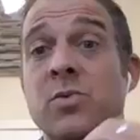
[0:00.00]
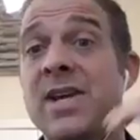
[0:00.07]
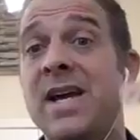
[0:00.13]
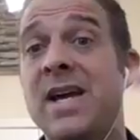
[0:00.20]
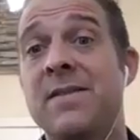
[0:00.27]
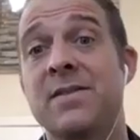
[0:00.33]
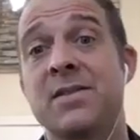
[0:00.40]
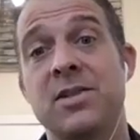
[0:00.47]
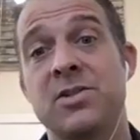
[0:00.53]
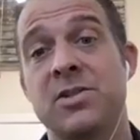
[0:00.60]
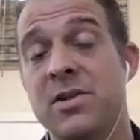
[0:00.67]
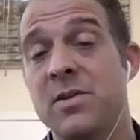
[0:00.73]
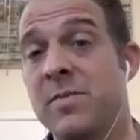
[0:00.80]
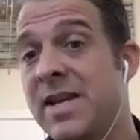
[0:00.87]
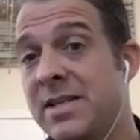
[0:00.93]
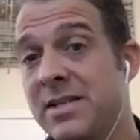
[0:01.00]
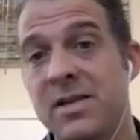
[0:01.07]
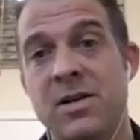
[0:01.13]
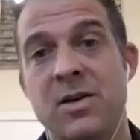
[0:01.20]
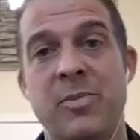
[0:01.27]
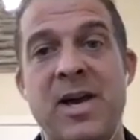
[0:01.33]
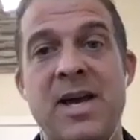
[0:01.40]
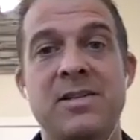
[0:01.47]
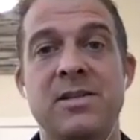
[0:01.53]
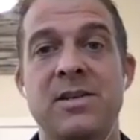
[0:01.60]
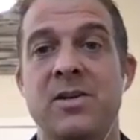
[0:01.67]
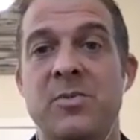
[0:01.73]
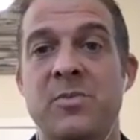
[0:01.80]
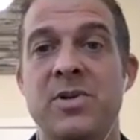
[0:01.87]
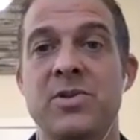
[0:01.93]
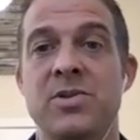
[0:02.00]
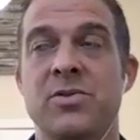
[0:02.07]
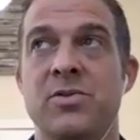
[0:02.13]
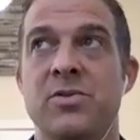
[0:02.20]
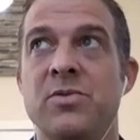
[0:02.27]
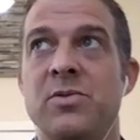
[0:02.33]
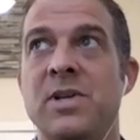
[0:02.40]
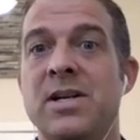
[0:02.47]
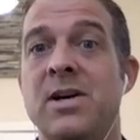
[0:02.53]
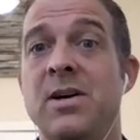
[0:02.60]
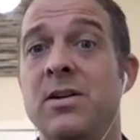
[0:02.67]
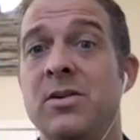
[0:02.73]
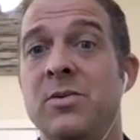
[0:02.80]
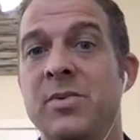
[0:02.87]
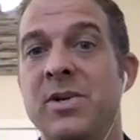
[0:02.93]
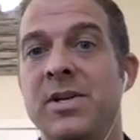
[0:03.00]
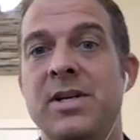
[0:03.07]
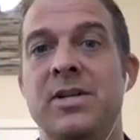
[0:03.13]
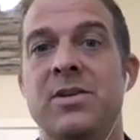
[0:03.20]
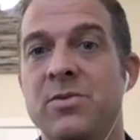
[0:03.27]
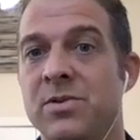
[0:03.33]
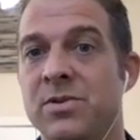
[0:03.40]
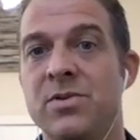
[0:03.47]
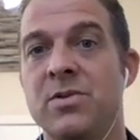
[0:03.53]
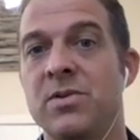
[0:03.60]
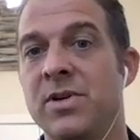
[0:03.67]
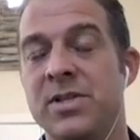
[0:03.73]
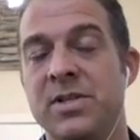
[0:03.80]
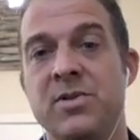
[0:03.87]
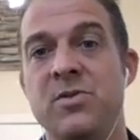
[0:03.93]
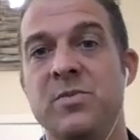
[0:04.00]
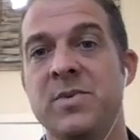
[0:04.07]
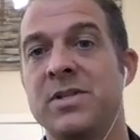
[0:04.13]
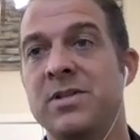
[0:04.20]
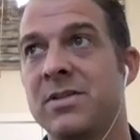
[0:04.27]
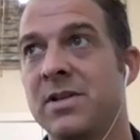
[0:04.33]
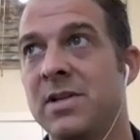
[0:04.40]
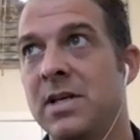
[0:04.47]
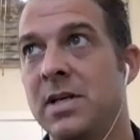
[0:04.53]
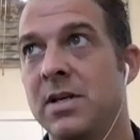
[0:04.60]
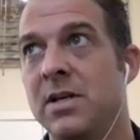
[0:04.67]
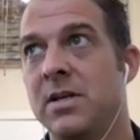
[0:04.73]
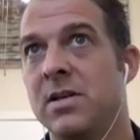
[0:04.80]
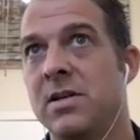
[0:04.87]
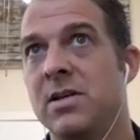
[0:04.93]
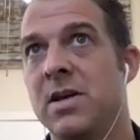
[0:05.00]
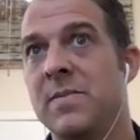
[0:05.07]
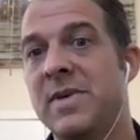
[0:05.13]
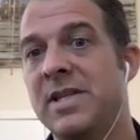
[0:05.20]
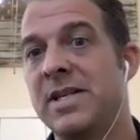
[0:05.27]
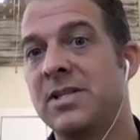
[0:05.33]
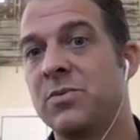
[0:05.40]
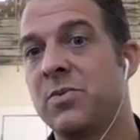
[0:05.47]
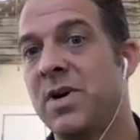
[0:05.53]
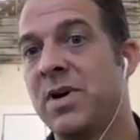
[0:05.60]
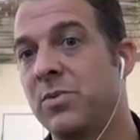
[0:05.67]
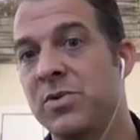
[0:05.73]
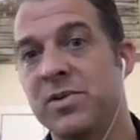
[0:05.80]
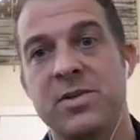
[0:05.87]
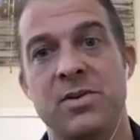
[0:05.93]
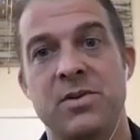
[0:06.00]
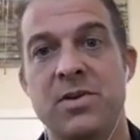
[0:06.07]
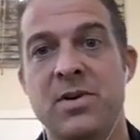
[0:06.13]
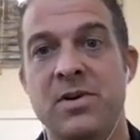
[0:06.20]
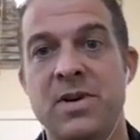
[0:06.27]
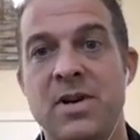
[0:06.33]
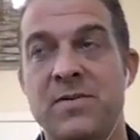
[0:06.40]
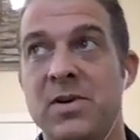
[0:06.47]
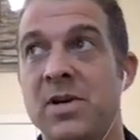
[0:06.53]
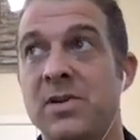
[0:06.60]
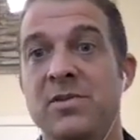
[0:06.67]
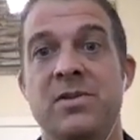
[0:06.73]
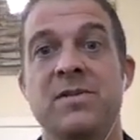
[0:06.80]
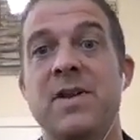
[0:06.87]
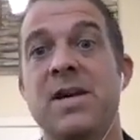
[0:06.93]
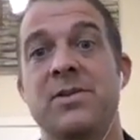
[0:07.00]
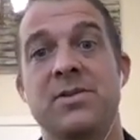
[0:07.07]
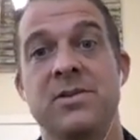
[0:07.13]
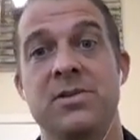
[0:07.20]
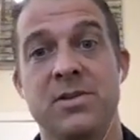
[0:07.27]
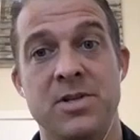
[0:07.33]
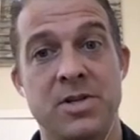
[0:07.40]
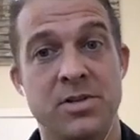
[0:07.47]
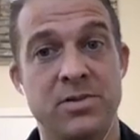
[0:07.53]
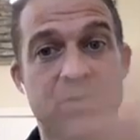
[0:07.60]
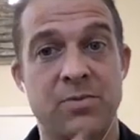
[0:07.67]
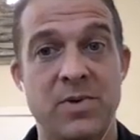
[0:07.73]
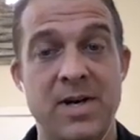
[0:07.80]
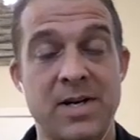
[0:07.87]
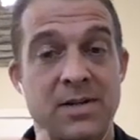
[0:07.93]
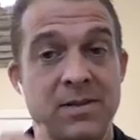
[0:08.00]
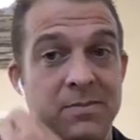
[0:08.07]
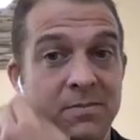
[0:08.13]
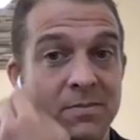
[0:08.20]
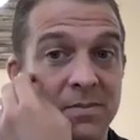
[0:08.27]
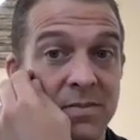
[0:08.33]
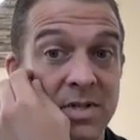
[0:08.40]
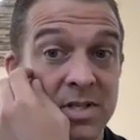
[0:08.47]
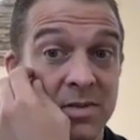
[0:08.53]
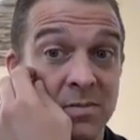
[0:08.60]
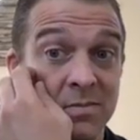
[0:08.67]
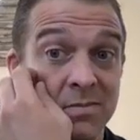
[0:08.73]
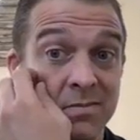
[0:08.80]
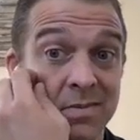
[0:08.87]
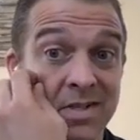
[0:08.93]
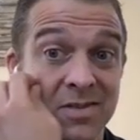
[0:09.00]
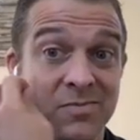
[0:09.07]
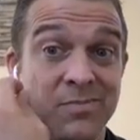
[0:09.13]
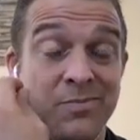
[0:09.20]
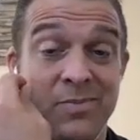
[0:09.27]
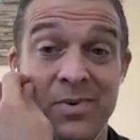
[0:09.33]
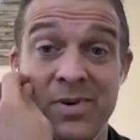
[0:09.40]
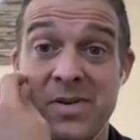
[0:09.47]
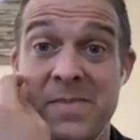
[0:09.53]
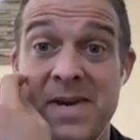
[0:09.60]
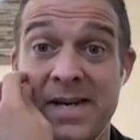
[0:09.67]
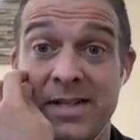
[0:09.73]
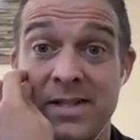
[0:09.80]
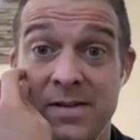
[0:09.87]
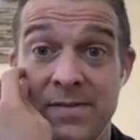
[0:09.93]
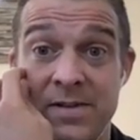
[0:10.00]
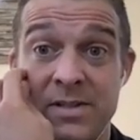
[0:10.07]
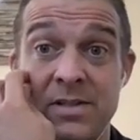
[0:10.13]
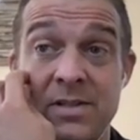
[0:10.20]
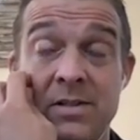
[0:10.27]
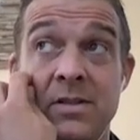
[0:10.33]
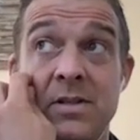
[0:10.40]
have such an amazing capacity to push through, like our ability to endure as humans, I mean, that's why we're still here after hundreds of thousands of years, right? Is pretty magnificent.